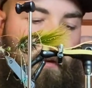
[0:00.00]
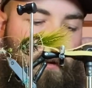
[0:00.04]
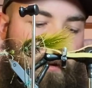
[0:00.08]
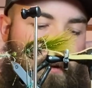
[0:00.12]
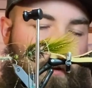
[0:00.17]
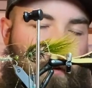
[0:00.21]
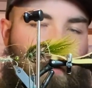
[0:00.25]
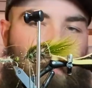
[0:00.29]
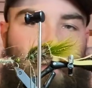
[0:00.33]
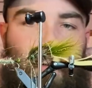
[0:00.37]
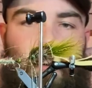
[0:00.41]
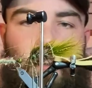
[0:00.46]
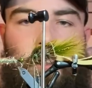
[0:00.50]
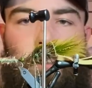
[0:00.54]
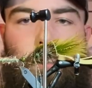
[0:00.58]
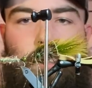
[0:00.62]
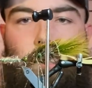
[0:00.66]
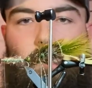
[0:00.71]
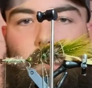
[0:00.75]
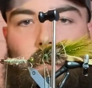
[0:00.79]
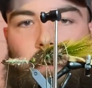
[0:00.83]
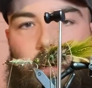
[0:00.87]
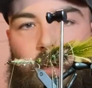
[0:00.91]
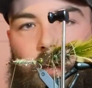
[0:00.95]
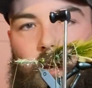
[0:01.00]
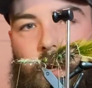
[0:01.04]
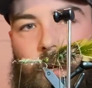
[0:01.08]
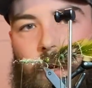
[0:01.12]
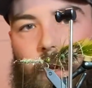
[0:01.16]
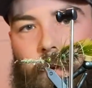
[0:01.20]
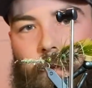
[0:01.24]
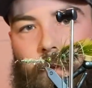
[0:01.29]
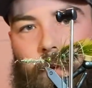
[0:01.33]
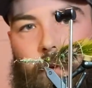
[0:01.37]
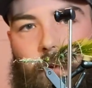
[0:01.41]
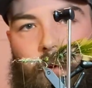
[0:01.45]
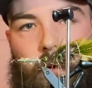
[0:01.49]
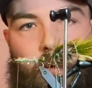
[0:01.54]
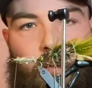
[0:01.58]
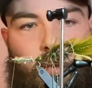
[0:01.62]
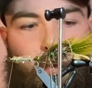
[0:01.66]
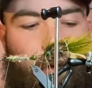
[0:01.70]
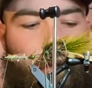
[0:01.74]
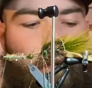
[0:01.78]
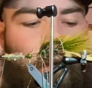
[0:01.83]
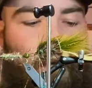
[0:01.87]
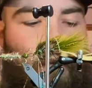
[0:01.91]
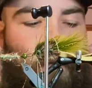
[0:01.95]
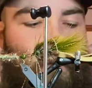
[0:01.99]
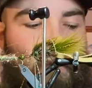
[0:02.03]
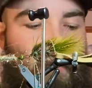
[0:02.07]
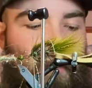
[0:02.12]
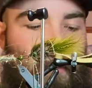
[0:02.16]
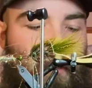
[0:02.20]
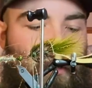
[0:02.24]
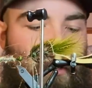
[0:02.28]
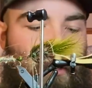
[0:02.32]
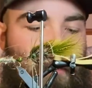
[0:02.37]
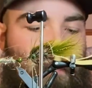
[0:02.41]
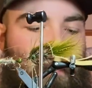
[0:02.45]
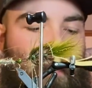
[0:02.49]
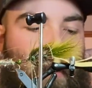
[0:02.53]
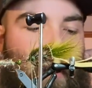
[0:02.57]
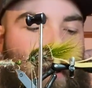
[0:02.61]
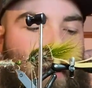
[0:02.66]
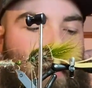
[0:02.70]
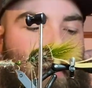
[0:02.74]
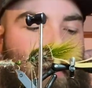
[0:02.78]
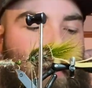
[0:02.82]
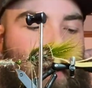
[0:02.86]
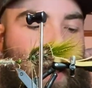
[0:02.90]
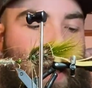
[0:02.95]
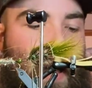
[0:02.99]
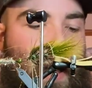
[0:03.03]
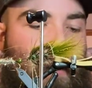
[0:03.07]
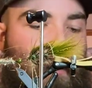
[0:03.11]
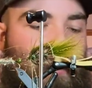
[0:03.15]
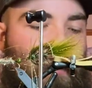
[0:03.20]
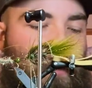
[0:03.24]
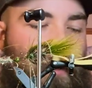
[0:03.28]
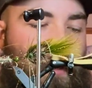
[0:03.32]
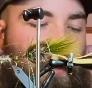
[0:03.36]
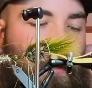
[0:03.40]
of what you would want to use. I definitely wouldn't want to use smaller hackle than